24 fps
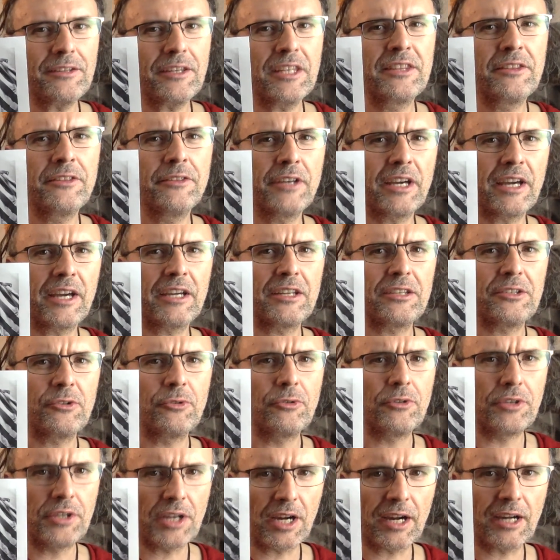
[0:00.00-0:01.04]
that you
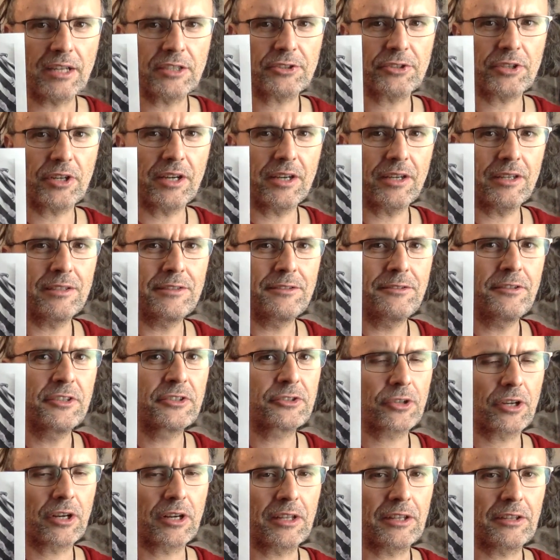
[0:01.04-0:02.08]
not try to
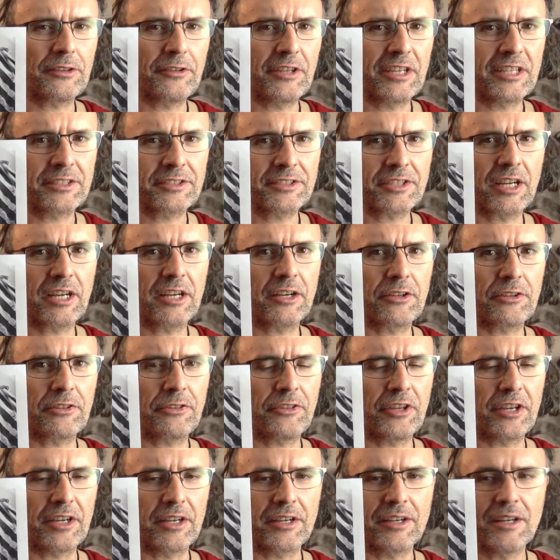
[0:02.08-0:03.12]
draw the entire
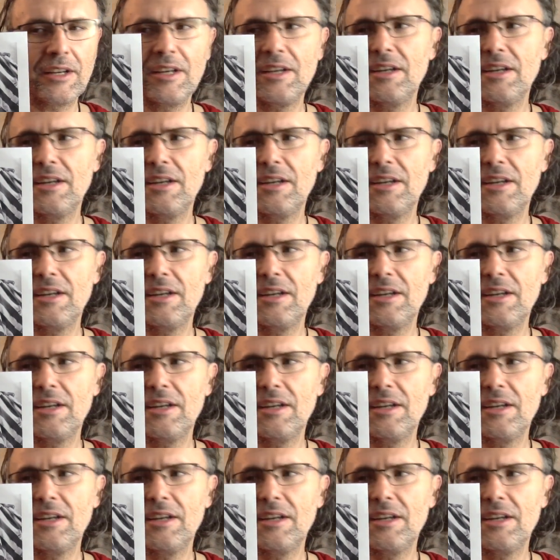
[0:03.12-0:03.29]
thing.